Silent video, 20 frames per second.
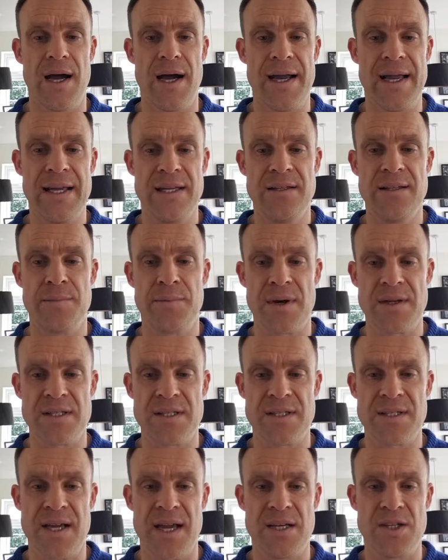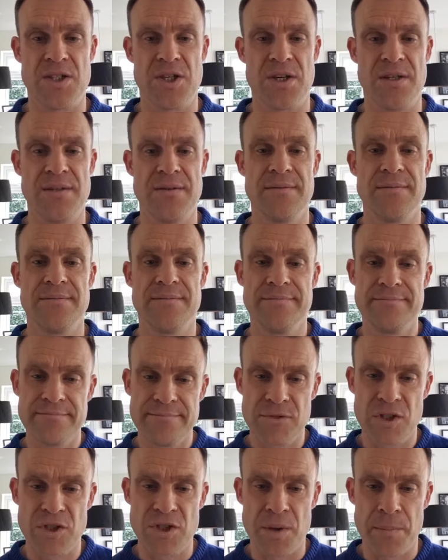in the presentation
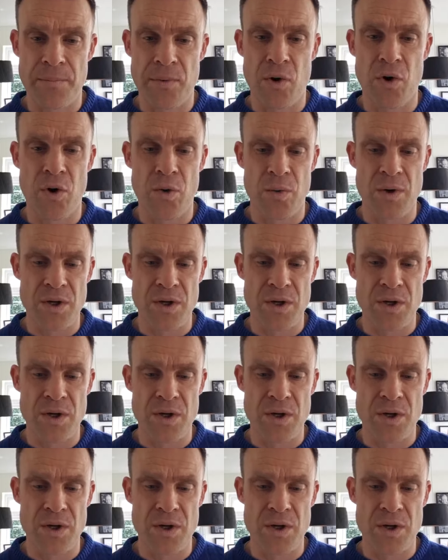to support